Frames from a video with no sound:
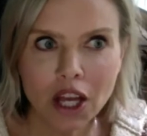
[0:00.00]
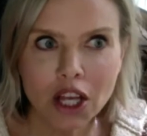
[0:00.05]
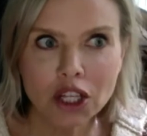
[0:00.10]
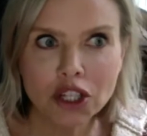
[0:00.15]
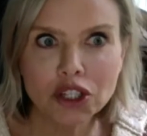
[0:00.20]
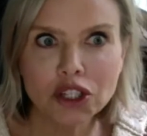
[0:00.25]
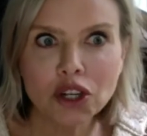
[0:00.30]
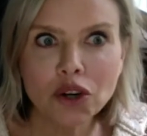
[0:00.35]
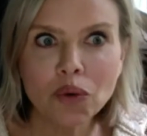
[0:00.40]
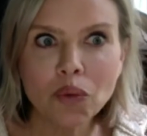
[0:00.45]

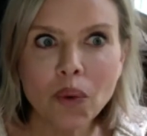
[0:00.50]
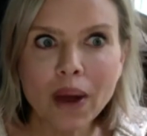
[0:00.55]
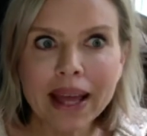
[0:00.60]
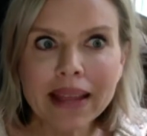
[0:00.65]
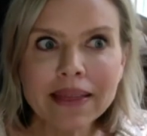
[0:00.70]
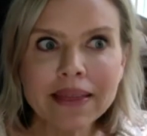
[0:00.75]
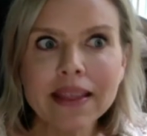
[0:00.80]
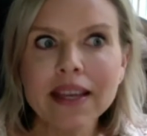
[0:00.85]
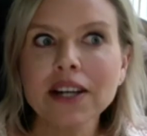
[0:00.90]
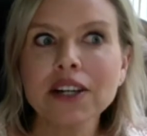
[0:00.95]
So
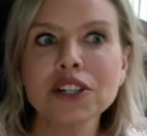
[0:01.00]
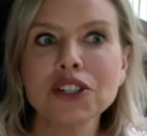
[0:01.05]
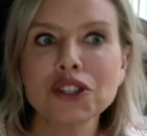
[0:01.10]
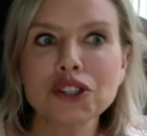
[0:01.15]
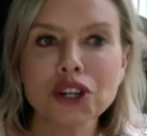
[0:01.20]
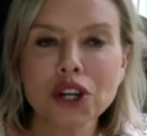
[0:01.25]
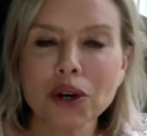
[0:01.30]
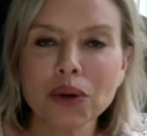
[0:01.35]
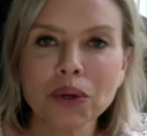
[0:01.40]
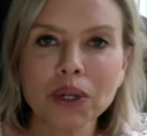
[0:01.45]
when there's
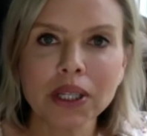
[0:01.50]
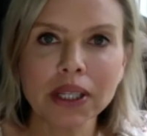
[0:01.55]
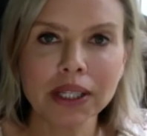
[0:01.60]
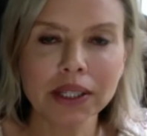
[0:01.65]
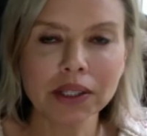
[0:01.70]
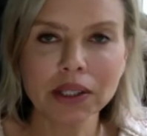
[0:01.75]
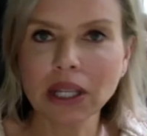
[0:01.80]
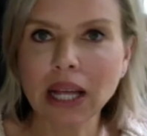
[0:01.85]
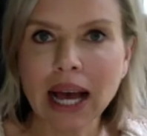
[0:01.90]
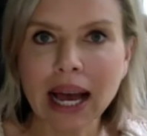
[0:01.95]
no
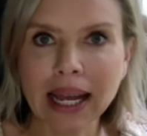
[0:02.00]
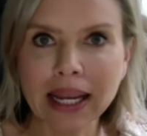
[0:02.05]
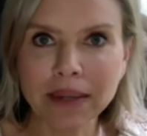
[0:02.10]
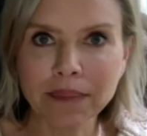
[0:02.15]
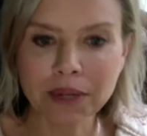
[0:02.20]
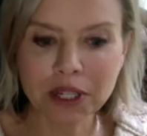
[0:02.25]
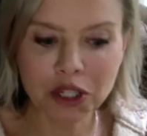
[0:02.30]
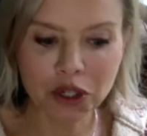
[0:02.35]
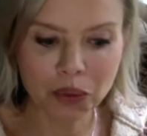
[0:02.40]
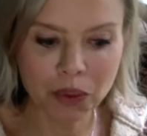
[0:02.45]
clear line
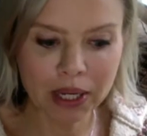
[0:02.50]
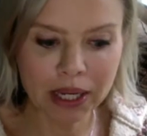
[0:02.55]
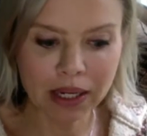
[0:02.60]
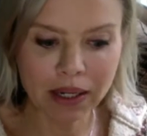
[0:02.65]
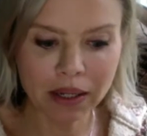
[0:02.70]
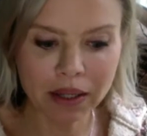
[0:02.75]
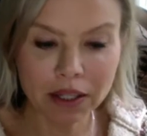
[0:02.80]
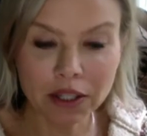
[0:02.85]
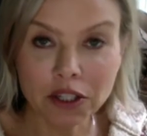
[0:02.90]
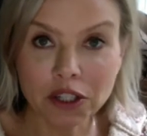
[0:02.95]

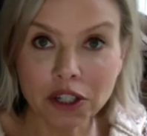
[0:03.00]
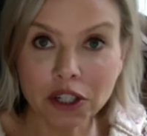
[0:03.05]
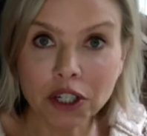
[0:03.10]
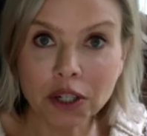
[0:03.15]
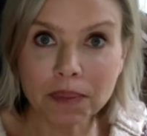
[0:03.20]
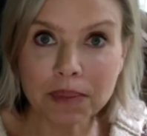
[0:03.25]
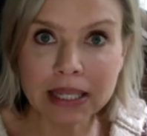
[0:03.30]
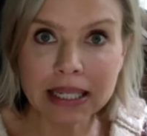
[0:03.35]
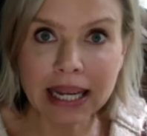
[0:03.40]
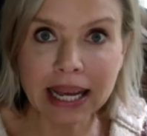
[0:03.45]
between the
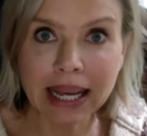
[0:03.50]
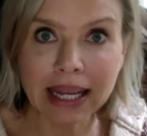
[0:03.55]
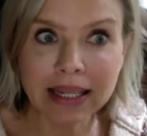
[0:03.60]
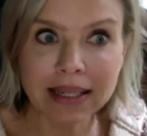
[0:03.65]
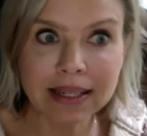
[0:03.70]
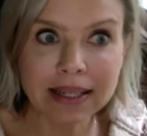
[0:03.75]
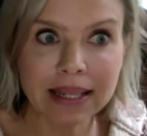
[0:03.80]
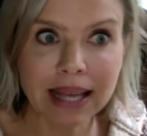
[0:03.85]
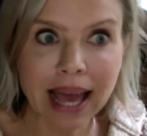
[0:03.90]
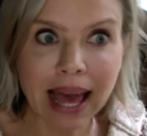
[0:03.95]

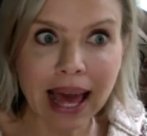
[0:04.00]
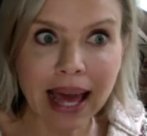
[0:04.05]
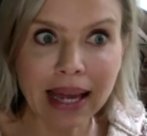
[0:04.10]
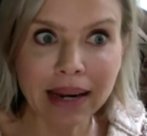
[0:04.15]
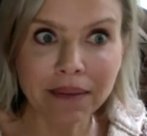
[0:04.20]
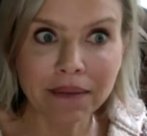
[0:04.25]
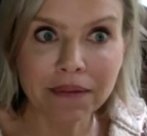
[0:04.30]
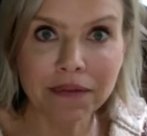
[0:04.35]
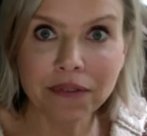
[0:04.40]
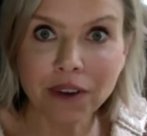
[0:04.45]
circumstance
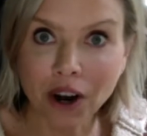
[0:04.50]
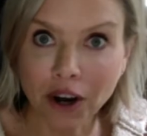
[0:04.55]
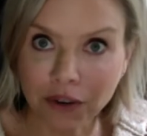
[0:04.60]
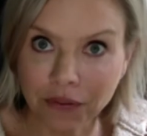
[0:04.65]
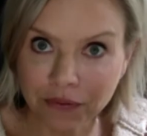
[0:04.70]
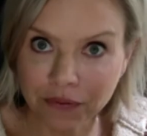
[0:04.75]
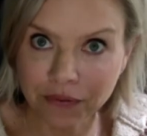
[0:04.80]
and our